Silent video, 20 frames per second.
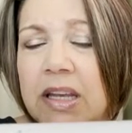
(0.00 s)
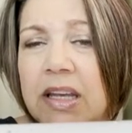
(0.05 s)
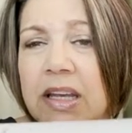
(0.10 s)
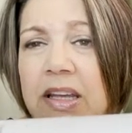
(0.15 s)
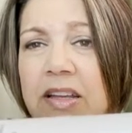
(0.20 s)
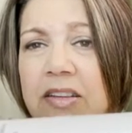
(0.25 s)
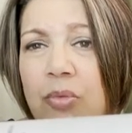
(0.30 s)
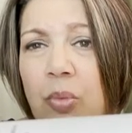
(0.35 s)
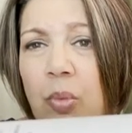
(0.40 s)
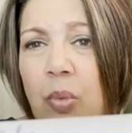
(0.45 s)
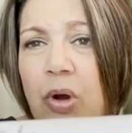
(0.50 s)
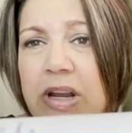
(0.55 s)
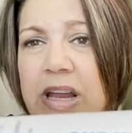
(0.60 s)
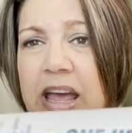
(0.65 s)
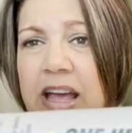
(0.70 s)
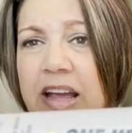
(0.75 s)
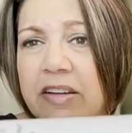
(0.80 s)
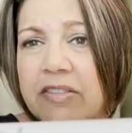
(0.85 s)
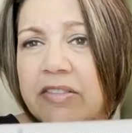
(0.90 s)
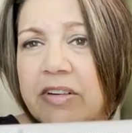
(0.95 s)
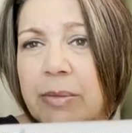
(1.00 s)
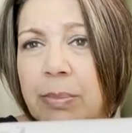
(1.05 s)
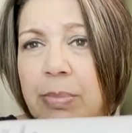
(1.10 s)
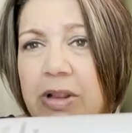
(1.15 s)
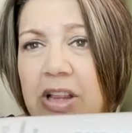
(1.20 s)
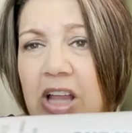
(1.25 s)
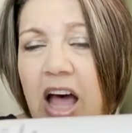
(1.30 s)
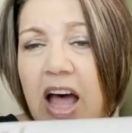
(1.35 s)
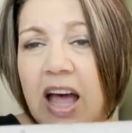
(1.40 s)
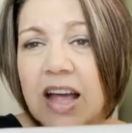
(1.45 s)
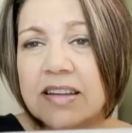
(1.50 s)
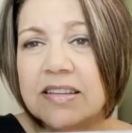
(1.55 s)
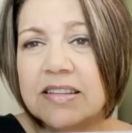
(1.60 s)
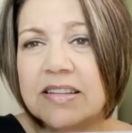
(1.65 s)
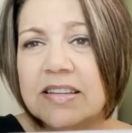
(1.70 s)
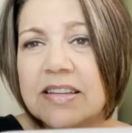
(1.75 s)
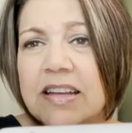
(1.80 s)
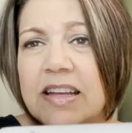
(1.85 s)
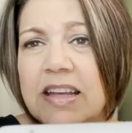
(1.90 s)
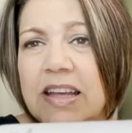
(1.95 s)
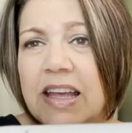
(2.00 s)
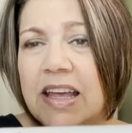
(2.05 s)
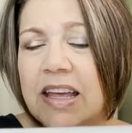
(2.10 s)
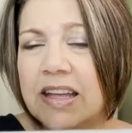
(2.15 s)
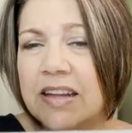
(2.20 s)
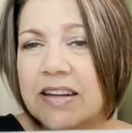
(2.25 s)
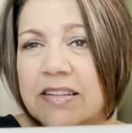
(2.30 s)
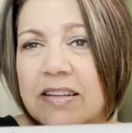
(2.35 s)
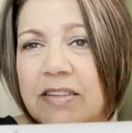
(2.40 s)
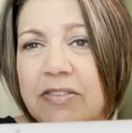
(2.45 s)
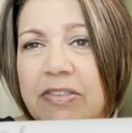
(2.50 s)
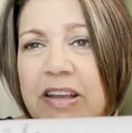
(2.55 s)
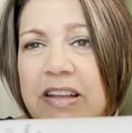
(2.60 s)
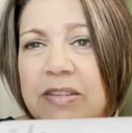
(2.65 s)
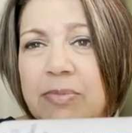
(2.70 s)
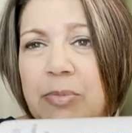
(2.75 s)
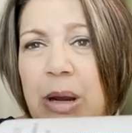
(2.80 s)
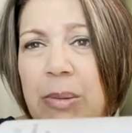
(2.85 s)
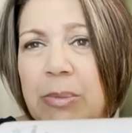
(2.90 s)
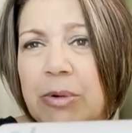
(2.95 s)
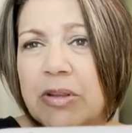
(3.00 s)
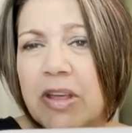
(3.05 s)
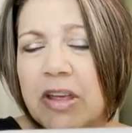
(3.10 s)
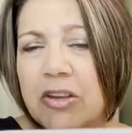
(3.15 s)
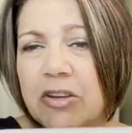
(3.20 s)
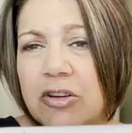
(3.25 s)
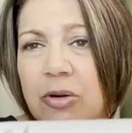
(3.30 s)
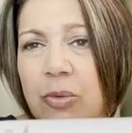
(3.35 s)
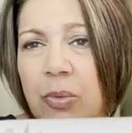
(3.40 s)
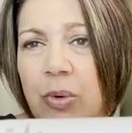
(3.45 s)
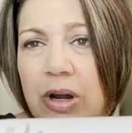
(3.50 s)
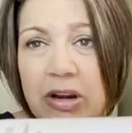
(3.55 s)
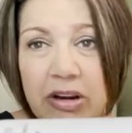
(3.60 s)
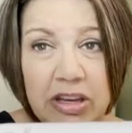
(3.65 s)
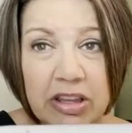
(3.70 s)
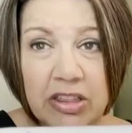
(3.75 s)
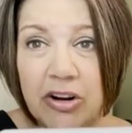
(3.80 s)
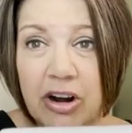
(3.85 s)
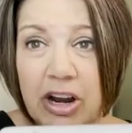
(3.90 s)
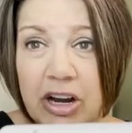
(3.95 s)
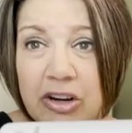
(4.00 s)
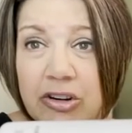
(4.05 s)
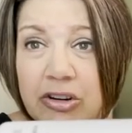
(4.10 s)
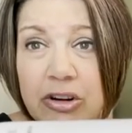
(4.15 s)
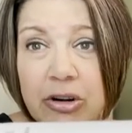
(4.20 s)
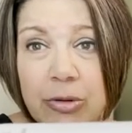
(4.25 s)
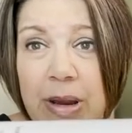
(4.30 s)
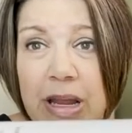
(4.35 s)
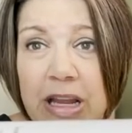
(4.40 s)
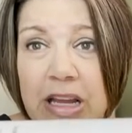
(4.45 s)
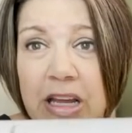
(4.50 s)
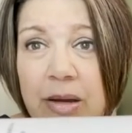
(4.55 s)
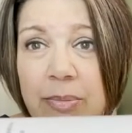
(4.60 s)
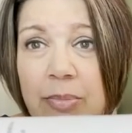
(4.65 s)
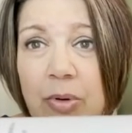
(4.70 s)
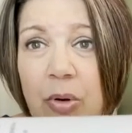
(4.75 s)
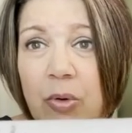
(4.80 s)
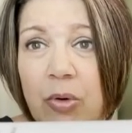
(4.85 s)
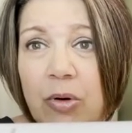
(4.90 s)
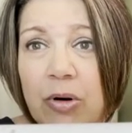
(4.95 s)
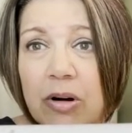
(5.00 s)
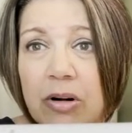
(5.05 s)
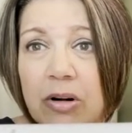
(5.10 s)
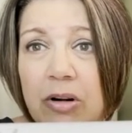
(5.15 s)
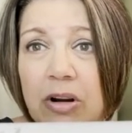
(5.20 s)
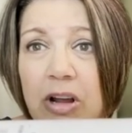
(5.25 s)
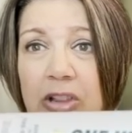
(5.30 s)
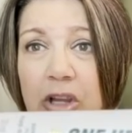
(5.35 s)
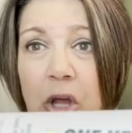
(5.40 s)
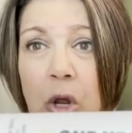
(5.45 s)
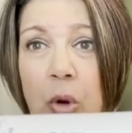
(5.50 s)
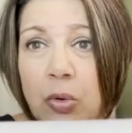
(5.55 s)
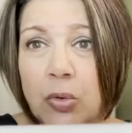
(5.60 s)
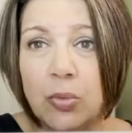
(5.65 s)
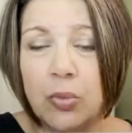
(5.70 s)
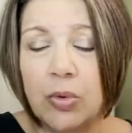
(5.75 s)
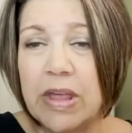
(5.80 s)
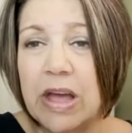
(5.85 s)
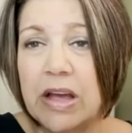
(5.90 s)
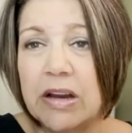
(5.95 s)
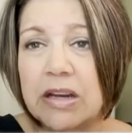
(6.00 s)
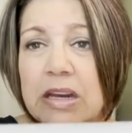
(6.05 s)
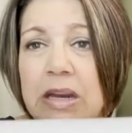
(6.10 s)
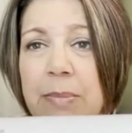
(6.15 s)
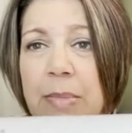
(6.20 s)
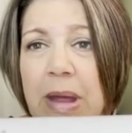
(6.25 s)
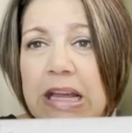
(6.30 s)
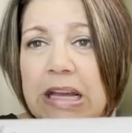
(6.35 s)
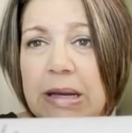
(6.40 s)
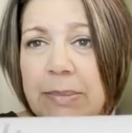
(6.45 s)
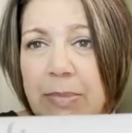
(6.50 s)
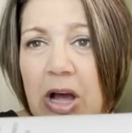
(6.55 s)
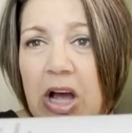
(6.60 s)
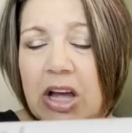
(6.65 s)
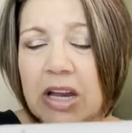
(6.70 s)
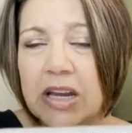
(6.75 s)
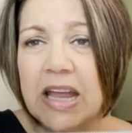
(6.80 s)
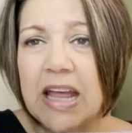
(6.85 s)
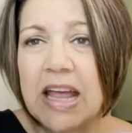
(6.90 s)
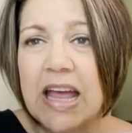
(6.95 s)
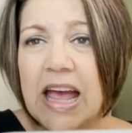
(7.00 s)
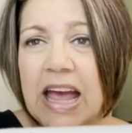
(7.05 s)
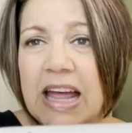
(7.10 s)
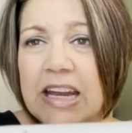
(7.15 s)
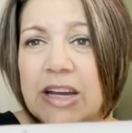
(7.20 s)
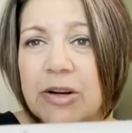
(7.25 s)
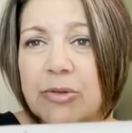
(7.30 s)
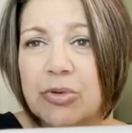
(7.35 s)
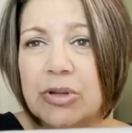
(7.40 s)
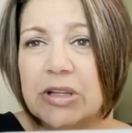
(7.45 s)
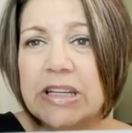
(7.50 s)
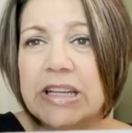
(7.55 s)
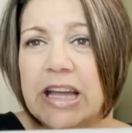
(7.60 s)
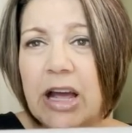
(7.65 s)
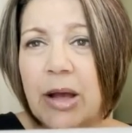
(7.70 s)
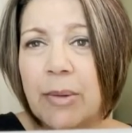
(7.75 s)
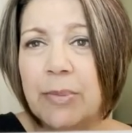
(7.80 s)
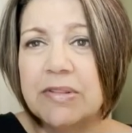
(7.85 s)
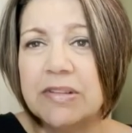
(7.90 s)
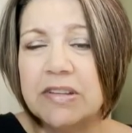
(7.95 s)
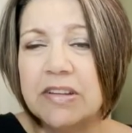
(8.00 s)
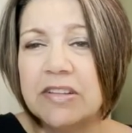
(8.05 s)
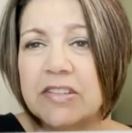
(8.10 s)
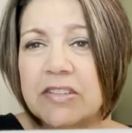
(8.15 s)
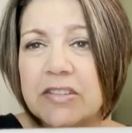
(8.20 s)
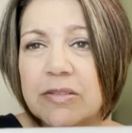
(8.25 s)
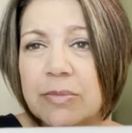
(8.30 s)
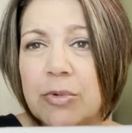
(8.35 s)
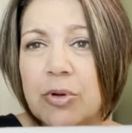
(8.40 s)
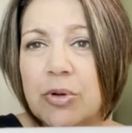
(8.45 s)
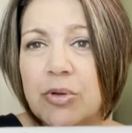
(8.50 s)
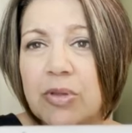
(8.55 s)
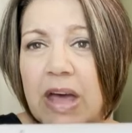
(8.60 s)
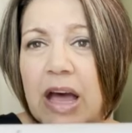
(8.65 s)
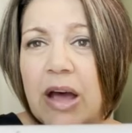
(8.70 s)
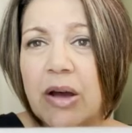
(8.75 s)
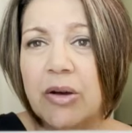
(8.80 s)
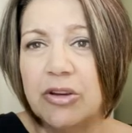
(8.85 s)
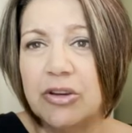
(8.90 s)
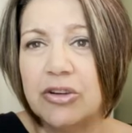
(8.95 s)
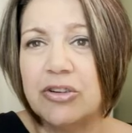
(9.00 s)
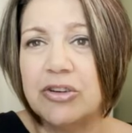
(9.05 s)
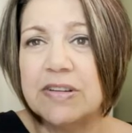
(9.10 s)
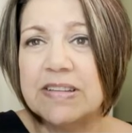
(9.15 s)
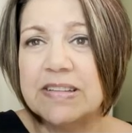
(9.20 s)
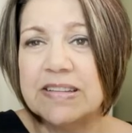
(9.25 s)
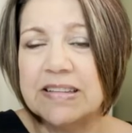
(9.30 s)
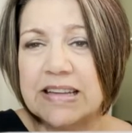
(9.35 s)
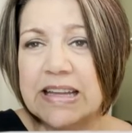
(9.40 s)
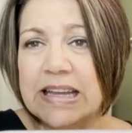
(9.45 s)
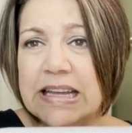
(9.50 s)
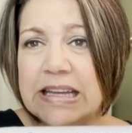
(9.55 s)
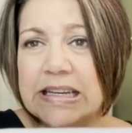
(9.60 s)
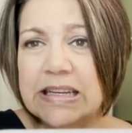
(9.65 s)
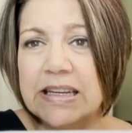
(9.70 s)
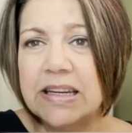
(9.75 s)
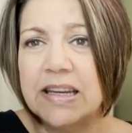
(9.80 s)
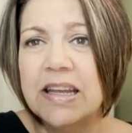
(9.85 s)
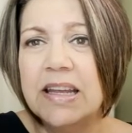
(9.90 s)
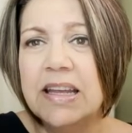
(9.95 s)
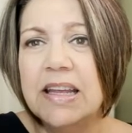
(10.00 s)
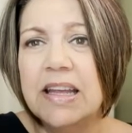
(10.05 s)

It's one heck of a blot. It's a face primer that you could wear either under your makeup or alone without any makeup on, and it really helps to smooth out your skin.